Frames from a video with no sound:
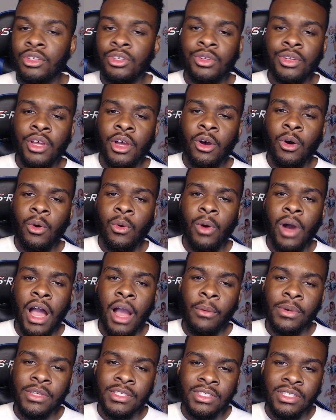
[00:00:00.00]
You know,
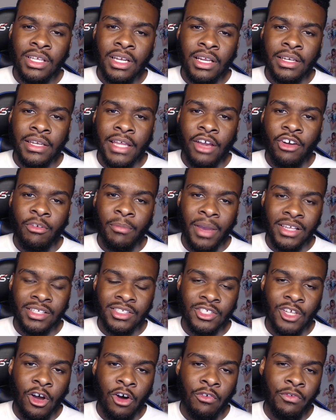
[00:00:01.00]
I was sitting down with
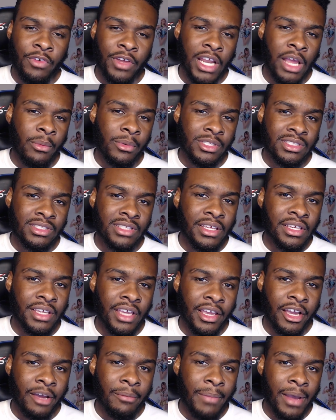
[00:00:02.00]
myself and I was
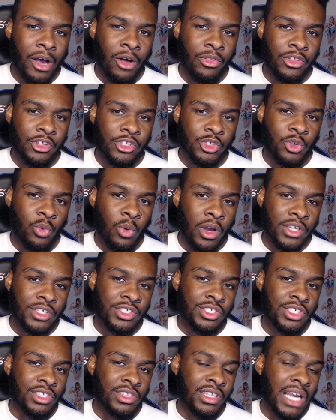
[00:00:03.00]
thinking about this
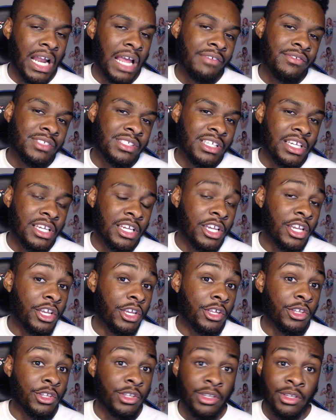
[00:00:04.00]
question that I've
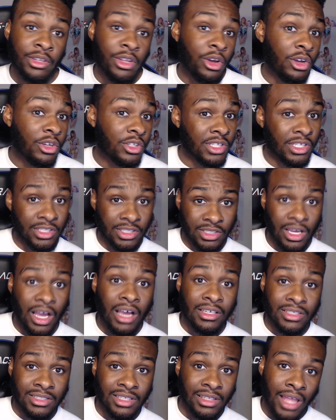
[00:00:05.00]
seen
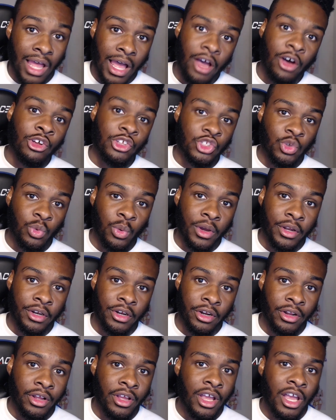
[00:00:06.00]
discussed a lot on
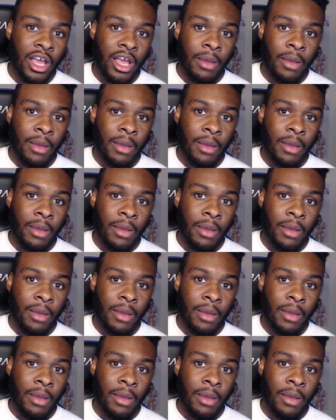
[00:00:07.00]
Twitter